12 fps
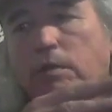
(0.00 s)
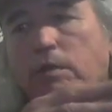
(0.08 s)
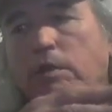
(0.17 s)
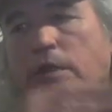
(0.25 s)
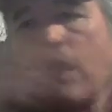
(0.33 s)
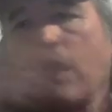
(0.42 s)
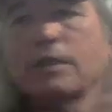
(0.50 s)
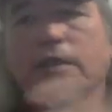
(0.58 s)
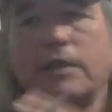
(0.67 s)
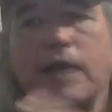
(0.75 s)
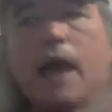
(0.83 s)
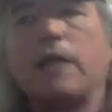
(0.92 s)
Sally's
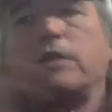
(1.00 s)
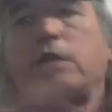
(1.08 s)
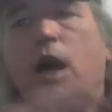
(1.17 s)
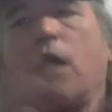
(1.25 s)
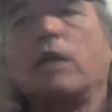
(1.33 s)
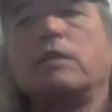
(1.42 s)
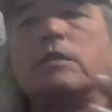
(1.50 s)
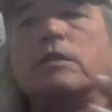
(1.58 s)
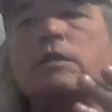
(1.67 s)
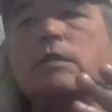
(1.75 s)
dad, Todd's